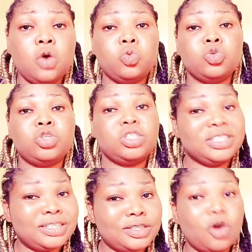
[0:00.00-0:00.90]
which
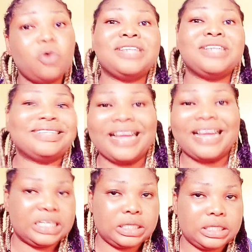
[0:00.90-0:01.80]
is always at
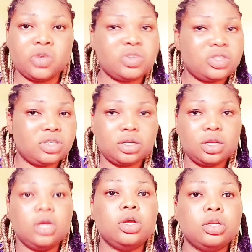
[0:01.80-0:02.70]
night, not
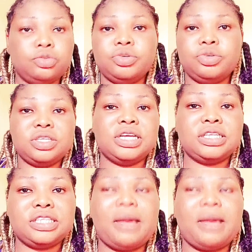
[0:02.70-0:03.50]
during the daytime.